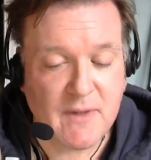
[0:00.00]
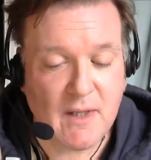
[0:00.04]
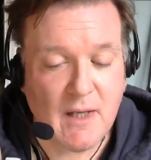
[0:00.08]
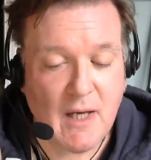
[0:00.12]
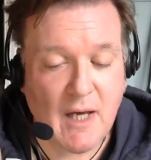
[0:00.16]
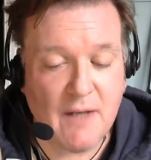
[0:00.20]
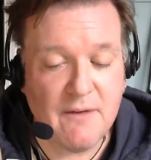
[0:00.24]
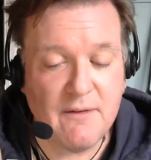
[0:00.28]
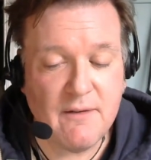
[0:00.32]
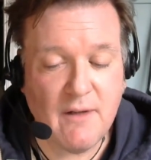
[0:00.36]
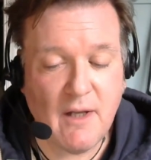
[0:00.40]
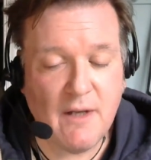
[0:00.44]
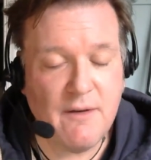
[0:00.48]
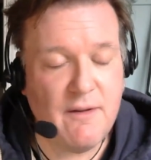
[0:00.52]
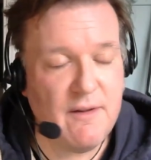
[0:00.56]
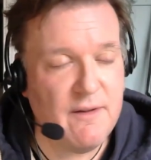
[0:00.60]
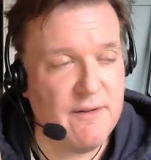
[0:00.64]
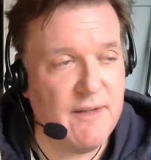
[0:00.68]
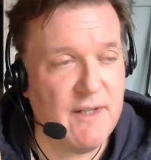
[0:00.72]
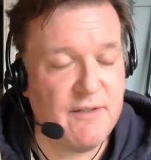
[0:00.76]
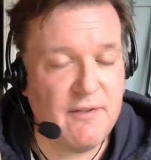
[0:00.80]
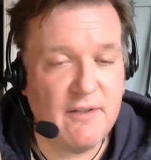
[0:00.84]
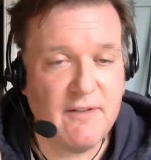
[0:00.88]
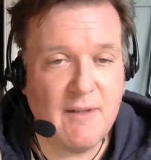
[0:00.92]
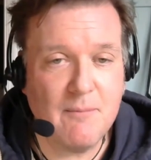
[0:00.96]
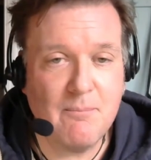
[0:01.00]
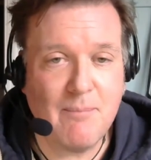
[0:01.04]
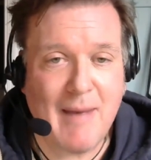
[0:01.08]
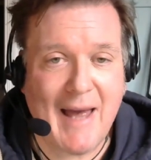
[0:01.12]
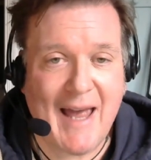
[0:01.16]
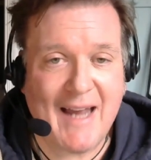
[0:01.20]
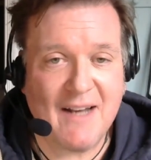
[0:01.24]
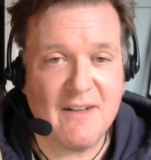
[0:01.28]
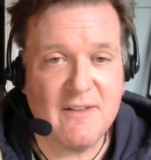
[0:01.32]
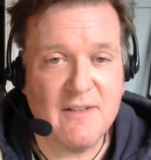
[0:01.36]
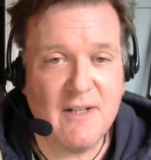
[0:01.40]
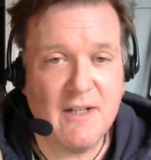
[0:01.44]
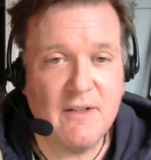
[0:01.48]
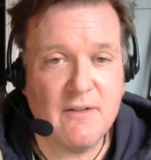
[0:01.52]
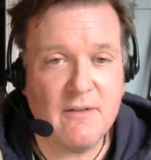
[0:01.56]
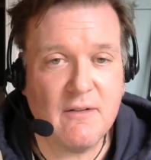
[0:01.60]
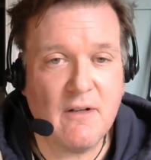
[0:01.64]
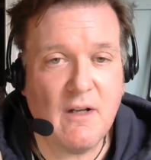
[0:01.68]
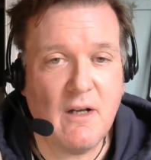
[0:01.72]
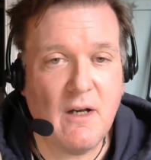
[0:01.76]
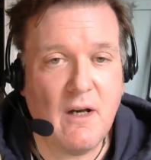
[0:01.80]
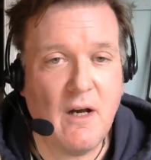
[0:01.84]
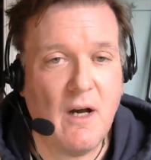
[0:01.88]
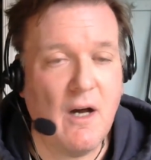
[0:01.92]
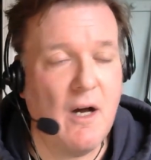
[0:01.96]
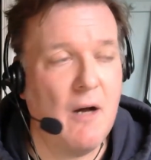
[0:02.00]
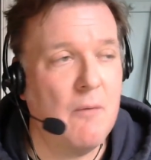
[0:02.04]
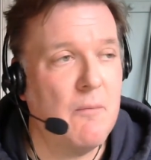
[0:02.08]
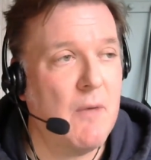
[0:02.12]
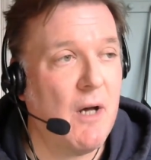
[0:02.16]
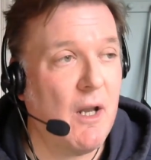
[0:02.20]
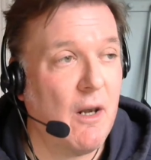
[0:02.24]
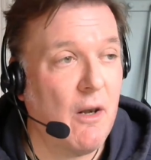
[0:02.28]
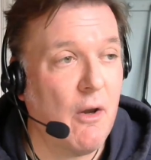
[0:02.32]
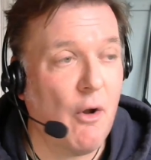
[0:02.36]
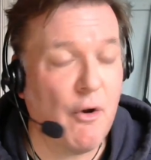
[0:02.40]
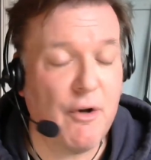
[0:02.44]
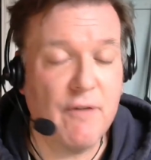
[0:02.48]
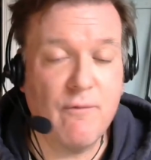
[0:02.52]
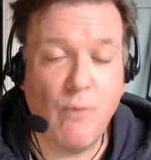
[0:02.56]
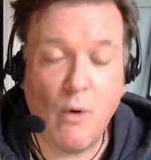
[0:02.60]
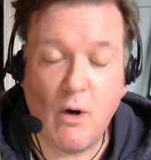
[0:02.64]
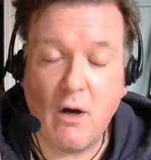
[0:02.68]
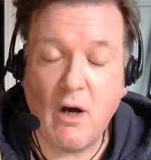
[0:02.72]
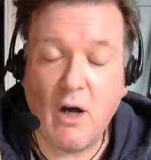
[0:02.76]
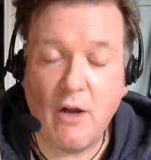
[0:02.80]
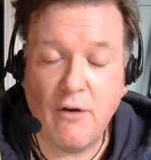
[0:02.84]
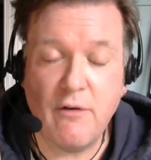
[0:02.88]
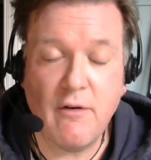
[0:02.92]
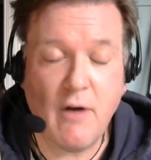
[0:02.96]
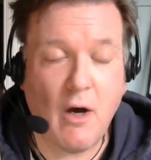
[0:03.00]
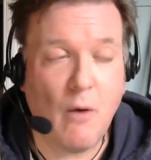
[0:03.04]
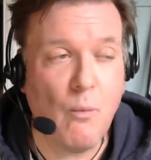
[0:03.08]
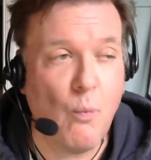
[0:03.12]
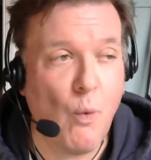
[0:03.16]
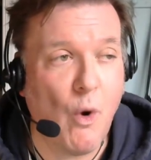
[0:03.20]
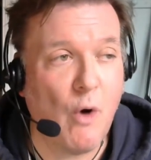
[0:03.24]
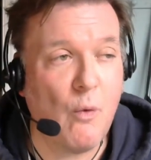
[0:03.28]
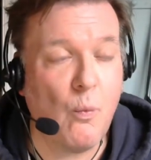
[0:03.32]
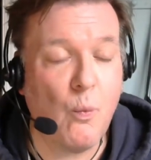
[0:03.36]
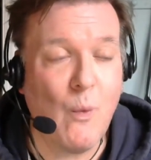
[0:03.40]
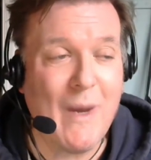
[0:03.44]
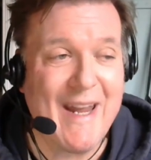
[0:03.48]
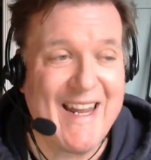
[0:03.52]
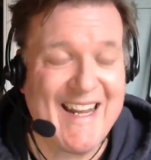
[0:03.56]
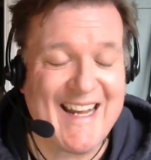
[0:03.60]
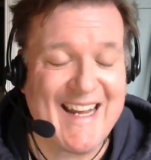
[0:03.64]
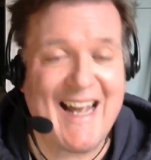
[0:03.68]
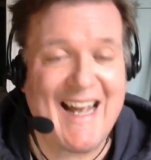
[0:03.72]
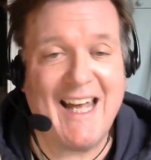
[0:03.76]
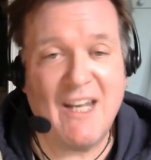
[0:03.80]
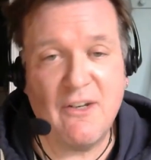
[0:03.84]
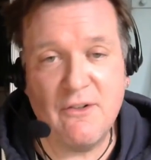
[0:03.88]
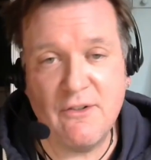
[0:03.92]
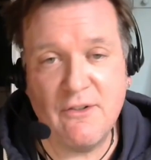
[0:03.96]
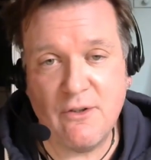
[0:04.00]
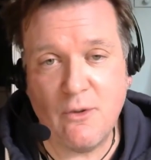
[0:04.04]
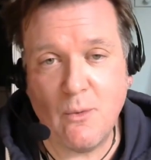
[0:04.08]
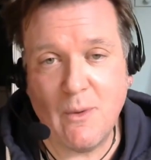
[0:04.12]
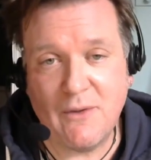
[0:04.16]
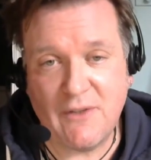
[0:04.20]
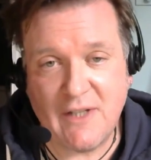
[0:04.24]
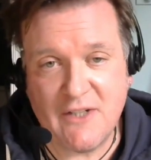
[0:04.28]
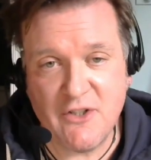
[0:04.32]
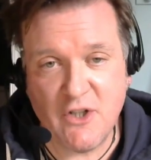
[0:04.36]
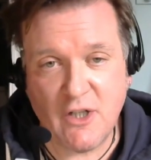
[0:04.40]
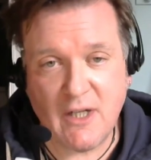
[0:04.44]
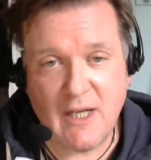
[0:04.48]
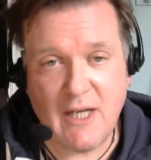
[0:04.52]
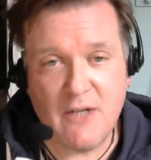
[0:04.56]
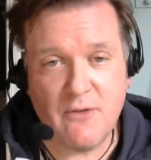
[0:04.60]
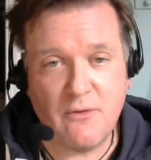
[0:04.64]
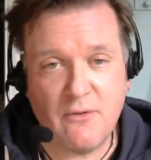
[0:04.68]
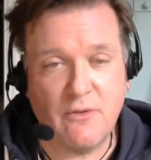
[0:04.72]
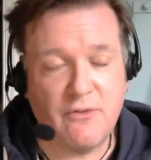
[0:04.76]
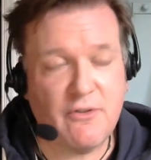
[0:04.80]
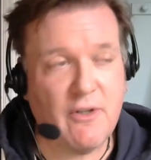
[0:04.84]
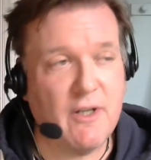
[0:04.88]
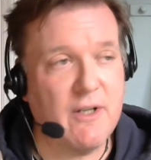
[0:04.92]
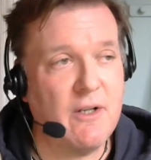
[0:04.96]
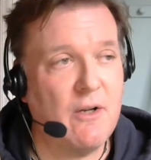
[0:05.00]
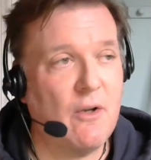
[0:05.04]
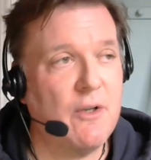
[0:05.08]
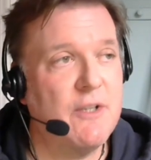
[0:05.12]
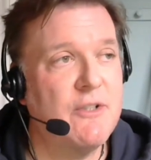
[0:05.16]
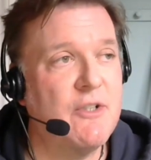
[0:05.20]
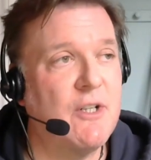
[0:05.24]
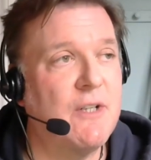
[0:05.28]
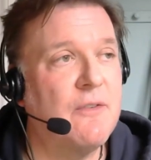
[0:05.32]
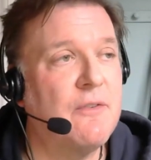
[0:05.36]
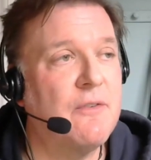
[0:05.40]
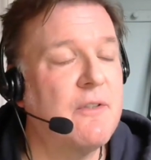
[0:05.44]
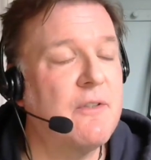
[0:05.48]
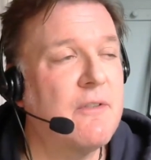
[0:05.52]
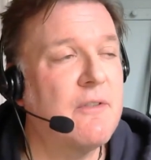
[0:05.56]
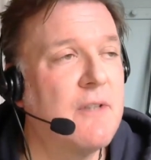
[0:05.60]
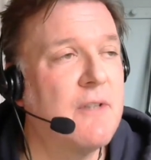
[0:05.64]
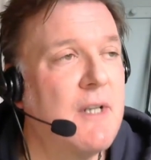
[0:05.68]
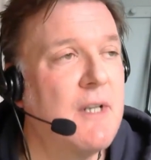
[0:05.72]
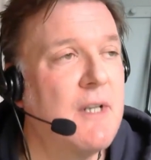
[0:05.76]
And this has impacted a lot of on what we can do as educational psychologists.